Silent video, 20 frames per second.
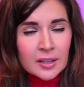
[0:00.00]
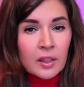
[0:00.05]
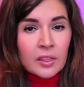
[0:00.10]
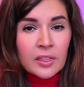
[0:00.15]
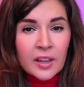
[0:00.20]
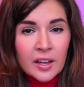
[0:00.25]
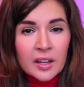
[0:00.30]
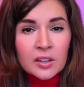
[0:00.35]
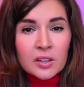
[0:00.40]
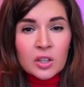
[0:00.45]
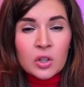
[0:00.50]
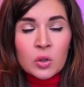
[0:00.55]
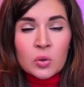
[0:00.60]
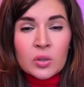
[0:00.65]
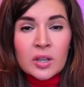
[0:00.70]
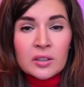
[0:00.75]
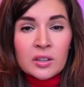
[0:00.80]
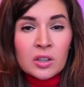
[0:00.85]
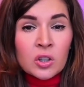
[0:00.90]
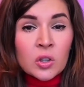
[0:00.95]
Then you
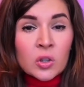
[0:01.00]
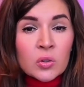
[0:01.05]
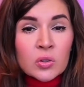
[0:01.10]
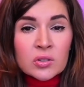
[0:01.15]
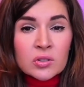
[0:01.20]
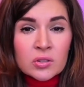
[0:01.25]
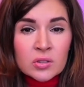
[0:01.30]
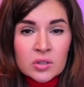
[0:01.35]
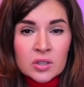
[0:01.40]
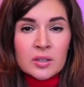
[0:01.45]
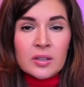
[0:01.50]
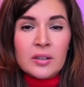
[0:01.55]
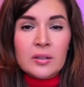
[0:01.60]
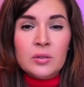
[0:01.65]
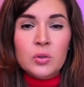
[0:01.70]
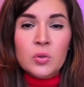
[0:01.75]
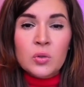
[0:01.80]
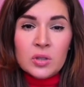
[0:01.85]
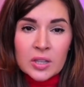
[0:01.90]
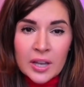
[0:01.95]
can use those
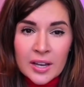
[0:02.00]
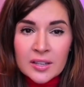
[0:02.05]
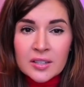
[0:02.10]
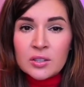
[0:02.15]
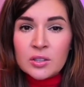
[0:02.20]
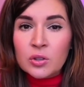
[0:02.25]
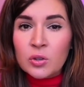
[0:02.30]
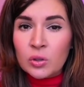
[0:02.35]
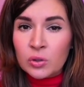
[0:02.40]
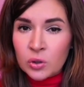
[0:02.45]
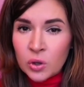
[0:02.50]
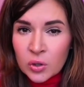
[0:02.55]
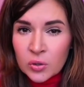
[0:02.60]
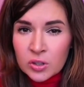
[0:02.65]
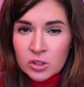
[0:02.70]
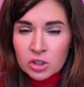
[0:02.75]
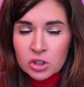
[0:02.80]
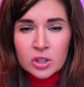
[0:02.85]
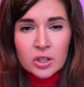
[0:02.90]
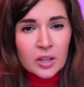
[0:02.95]
to test your
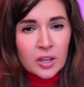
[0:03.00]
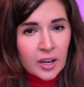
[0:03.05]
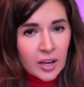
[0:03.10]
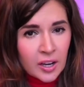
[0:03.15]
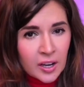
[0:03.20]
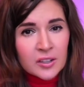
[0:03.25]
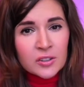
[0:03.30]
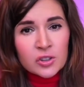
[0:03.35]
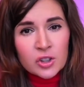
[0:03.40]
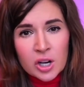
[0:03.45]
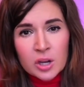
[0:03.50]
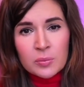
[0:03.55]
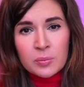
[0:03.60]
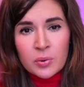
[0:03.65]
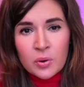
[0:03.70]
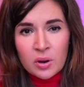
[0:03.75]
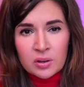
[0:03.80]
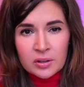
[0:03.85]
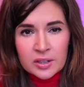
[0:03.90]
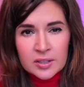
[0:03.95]
knowledge and track
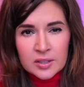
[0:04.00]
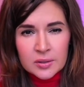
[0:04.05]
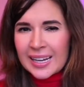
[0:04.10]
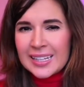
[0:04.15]
progress.